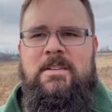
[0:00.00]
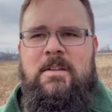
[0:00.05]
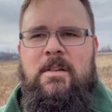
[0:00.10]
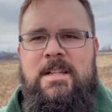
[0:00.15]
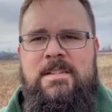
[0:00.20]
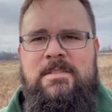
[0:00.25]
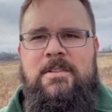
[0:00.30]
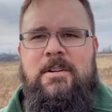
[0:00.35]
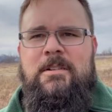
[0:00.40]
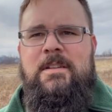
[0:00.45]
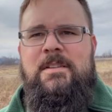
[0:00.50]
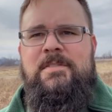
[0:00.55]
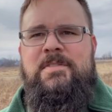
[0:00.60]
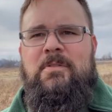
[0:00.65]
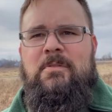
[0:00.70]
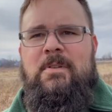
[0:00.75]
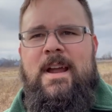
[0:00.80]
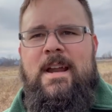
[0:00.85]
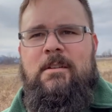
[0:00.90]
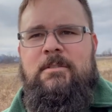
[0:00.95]
So let's turn
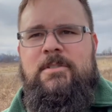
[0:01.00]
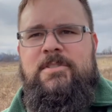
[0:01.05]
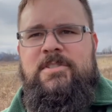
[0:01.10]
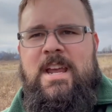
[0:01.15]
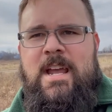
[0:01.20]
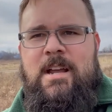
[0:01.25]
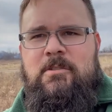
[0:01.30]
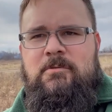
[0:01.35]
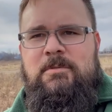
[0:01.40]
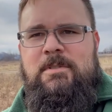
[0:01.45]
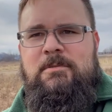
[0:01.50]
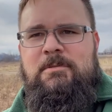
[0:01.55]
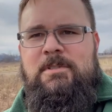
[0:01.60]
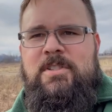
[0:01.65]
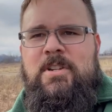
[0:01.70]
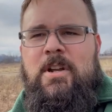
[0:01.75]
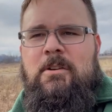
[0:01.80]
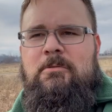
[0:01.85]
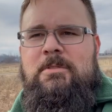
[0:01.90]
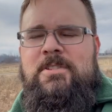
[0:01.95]
this around. Let's talk.
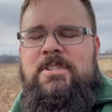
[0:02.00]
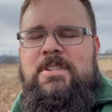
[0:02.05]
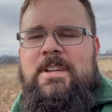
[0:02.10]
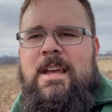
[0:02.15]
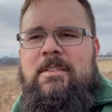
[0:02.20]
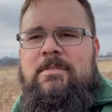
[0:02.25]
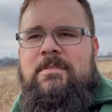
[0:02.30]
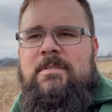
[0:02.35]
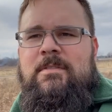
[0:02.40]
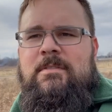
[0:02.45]
let's talk with Jeff.